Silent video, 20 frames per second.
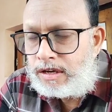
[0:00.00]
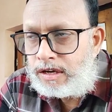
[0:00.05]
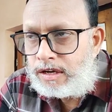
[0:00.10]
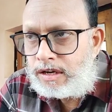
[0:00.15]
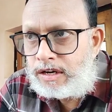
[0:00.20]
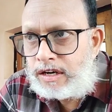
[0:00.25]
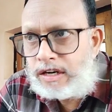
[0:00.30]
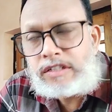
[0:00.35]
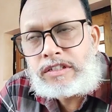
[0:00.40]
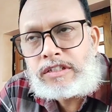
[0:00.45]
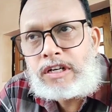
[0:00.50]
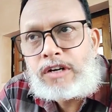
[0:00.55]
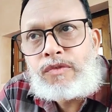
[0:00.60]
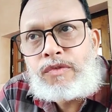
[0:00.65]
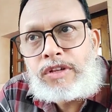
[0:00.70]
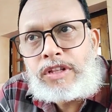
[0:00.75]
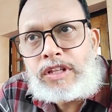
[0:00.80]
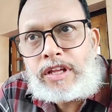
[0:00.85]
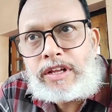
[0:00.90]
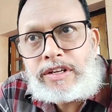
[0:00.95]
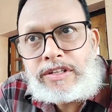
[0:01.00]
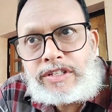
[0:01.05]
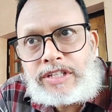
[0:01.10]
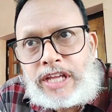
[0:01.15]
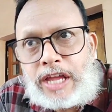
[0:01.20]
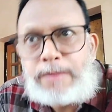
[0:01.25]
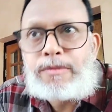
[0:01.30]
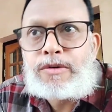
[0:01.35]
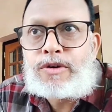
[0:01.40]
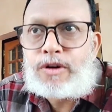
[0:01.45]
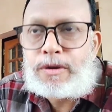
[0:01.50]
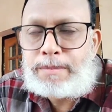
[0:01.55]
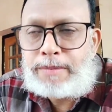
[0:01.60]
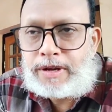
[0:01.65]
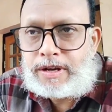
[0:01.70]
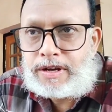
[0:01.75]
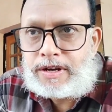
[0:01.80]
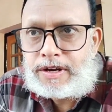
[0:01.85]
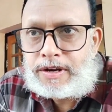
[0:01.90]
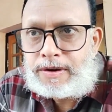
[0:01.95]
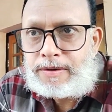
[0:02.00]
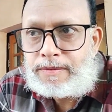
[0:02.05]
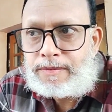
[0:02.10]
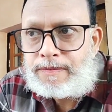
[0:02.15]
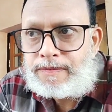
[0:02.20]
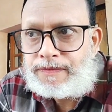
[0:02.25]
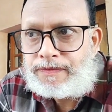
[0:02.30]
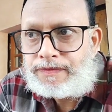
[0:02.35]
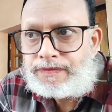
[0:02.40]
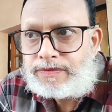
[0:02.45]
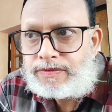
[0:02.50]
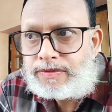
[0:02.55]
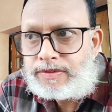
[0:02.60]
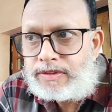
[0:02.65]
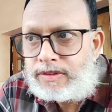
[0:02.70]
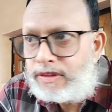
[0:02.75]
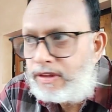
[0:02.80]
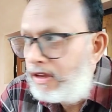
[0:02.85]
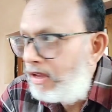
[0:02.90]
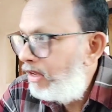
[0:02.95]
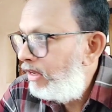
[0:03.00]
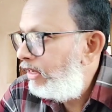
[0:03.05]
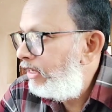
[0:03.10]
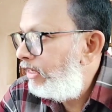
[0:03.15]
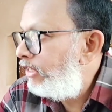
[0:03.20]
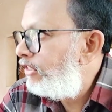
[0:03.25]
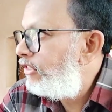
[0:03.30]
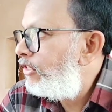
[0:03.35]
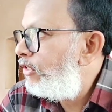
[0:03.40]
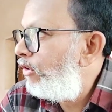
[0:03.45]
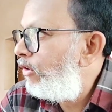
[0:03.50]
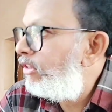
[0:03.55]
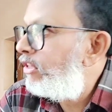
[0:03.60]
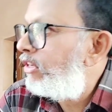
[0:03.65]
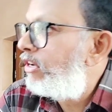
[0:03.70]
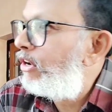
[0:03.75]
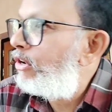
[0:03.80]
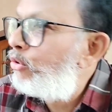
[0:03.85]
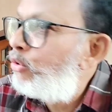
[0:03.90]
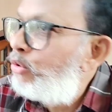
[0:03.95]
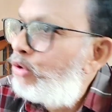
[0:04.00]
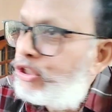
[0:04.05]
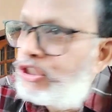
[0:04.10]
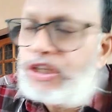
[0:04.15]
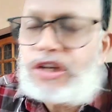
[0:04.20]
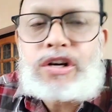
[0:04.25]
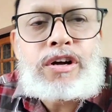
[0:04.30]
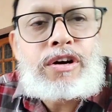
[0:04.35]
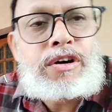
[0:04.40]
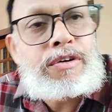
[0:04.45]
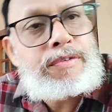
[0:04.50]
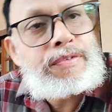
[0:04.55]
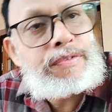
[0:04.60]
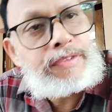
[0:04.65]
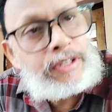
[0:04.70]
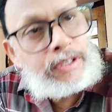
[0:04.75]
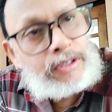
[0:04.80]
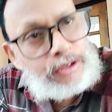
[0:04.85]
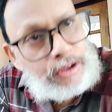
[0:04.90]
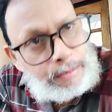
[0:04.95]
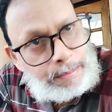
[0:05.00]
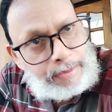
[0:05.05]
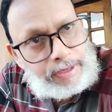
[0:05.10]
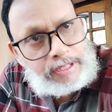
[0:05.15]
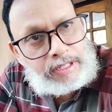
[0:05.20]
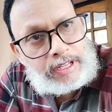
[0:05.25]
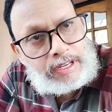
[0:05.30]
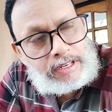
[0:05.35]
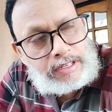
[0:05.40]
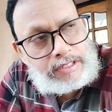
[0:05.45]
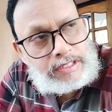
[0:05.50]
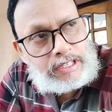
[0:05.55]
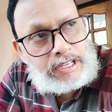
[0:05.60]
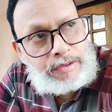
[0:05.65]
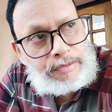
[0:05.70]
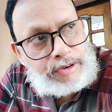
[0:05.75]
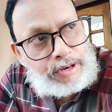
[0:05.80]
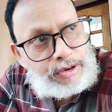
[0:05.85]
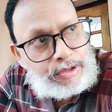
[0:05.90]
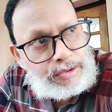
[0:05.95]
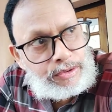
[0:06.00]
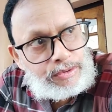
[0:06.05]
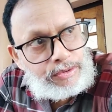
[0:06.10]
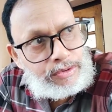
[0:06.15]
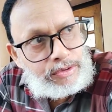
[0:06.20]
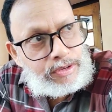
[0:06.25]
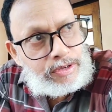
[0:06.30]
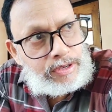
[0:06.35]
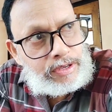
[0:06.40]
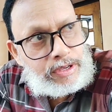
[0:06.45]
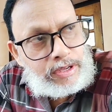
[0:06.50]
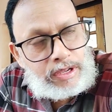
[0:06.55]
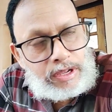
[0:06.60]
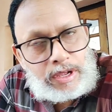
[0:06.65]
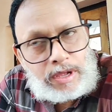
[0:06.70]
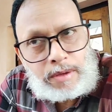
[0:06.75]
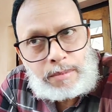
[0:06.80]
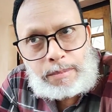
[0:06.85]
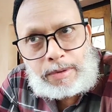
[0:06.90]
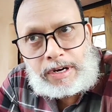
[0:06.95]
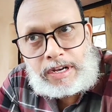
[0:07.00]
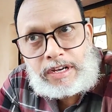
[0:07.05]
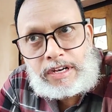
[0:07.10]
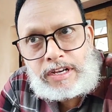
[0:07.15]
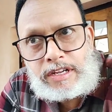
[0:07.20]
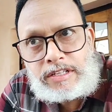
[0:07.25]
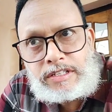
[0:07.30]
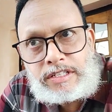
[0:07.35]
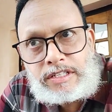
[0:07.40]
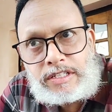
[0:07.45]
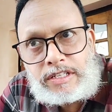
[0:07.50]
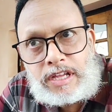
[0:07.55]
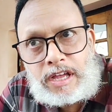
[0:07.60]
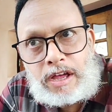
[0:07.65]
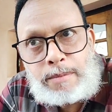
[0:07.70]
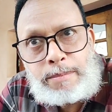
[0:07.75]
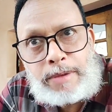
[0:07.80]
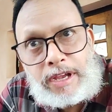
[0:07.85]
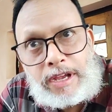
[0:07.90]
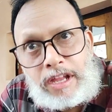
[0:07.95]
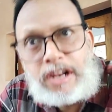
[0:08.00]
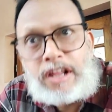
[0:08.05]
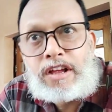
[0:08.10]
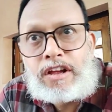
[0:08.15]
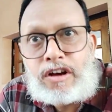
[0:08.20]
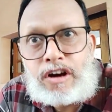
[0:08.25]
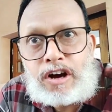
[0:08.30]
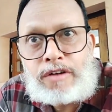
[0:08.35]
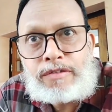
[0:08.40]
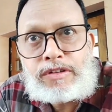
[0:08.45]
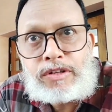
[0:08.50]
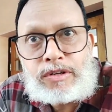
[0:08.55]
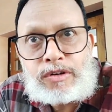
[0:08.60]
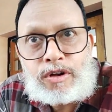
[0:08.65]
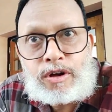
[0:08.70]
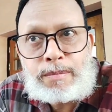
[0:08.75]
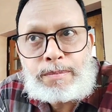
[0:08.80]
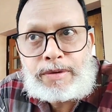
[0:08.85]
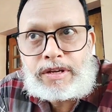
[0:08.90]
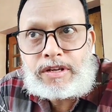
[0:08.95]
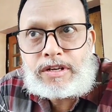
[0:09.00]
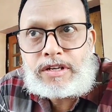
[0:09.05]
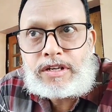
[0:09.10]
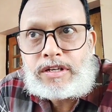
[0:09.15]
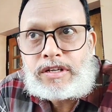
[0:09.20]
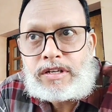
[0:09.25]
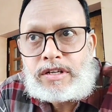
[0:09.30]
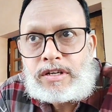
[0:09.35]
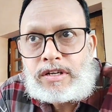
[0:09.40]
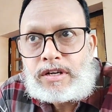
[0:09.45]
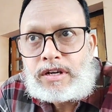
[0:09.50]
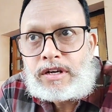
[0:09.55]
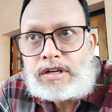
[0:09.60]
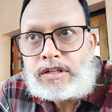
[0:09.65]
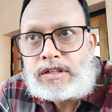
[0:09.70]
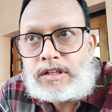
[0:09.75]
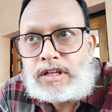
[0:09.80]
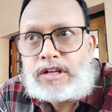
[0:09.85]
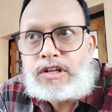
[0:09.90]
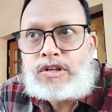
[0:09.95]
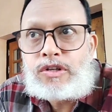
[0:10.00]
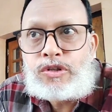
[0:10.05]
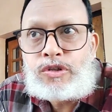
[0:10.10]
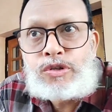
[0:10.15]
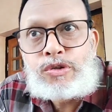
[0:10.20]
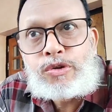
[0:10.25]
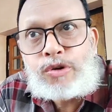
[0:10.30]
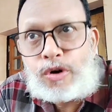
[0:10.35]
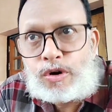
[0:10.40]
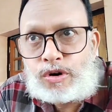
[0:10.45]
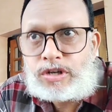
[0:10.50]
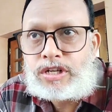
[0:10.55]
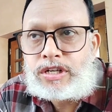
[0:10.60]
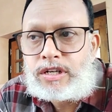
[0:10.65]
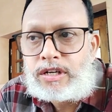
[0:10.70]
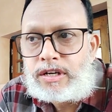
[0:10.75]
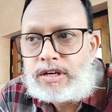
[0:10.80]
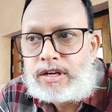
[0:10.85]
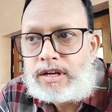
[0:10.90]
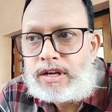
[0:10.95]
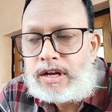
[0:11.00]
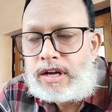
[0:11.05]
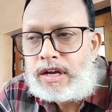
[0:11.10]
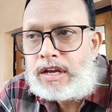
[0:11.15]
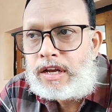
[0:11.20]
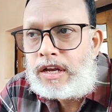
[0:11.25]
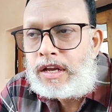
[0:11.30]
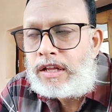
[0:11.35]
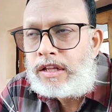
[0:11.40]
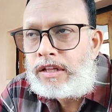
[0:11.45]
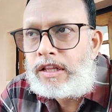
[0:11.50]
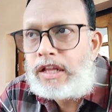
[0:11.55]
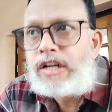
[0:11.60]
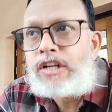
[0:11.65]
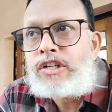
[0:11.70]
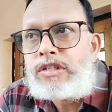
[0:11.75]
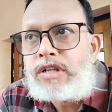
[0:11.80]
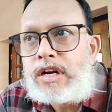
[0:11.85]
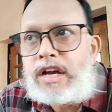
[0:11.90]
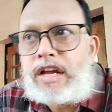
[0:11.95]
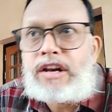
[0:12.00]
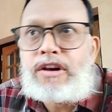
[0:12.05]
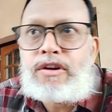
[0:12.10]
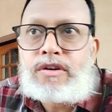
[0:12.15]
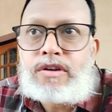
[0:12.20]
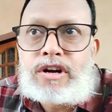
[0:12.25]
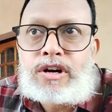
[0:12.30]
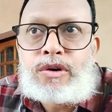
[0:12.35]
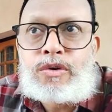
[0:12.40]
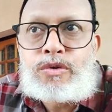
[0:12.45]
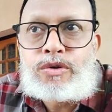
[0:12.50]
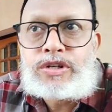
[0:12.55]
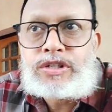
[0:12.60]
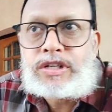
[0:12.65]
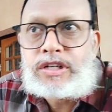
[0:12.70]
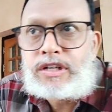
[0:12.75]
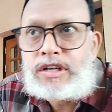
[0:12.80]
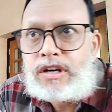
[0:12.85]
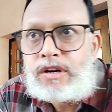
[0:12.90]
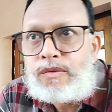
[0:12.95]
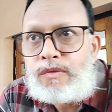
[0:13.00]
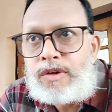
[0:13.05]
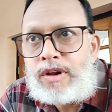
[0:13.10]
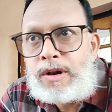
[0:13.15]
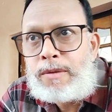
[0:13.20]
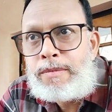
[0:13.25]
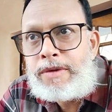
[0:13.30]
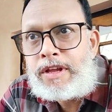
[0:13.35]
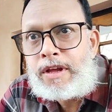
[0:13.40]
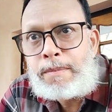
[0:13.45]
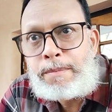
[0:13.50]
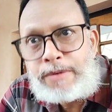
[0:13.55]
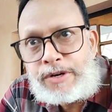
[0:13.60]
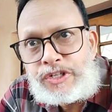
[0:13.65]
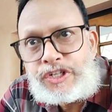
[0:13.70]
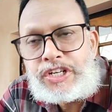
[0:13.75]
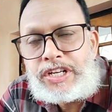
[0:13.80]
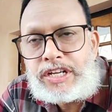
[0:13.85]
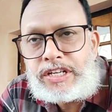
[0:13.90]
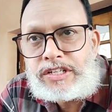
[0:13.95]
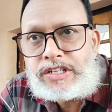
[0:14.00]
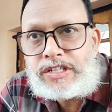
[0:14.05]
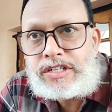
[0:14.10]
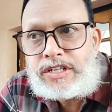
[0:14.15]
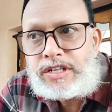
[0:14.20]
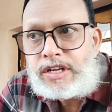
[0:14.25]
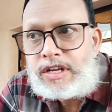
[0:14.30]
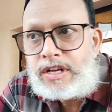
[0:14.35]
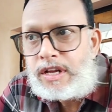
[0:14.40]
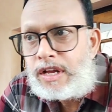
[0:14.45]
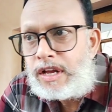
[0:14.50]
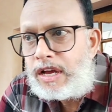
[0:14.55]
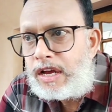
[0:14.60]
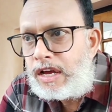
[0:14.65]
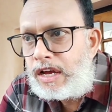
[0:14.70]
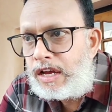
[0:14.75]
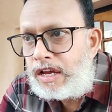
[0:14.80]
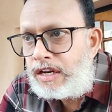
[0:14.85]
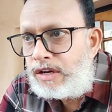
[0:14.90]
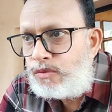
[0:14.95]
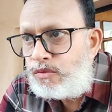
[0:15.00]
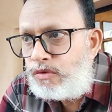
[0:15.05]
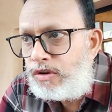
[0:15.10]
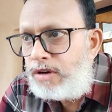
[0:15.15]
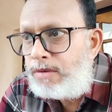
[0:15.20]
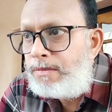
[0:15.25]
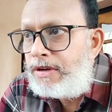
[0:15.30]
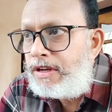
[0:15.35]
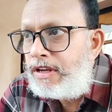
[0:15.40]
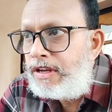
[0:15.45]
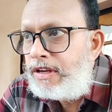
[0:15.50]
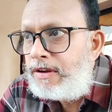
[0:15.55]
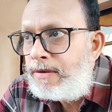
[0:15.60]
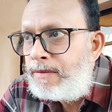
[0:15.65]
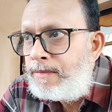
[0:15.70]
connected with the same topic. It is not the conclusion of the topic that is given to you, but it is a beginning of the topic that you wrote. That kind of conclusion will be appreciated and will be